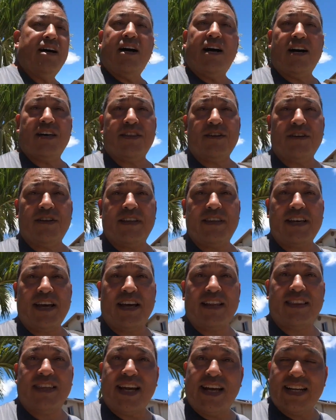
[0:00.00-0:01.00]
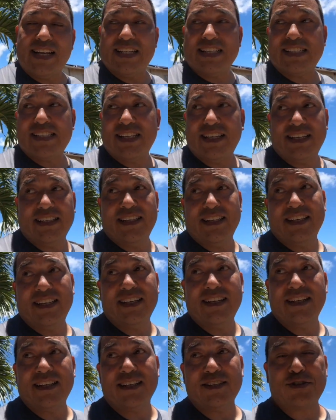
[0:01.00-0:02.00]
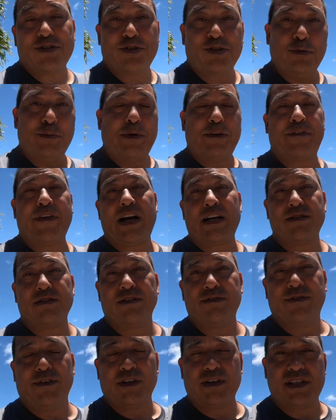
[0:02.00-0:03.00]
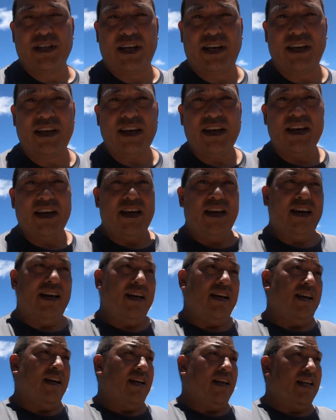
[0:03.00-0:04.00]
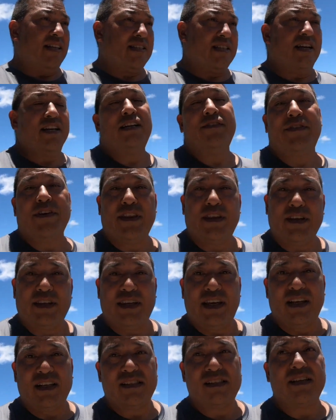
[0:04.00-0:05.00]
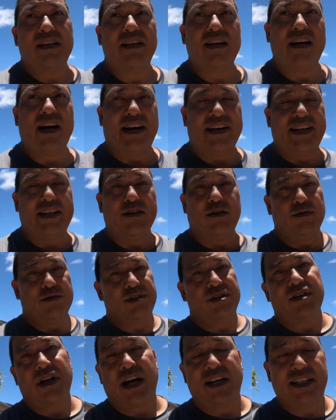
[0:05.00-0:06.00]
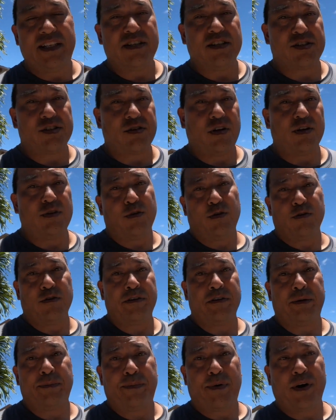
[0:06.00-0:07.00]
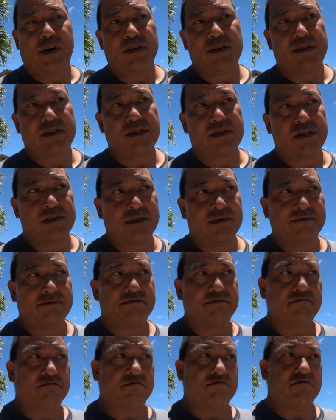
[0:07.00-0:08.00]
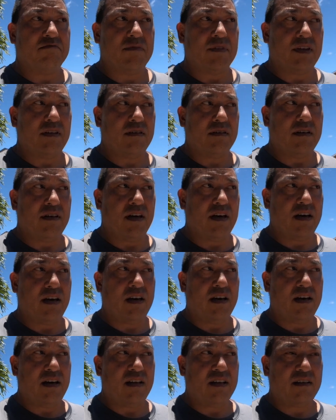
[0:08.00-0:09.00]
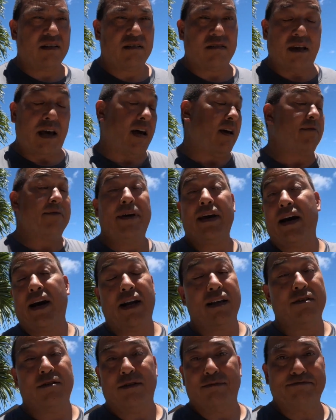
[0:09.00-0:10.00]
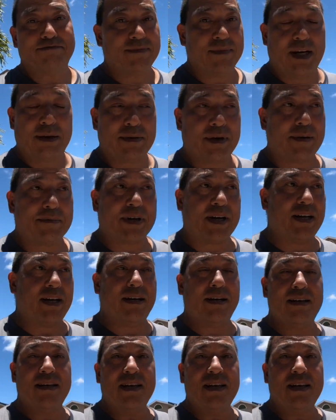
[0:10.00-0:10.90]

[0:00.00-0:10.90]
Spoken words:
Other than that, that is it. Super fast one for today. Ton of other things. I need to start ordering the parts, and yeah, I don't know. I'm kind of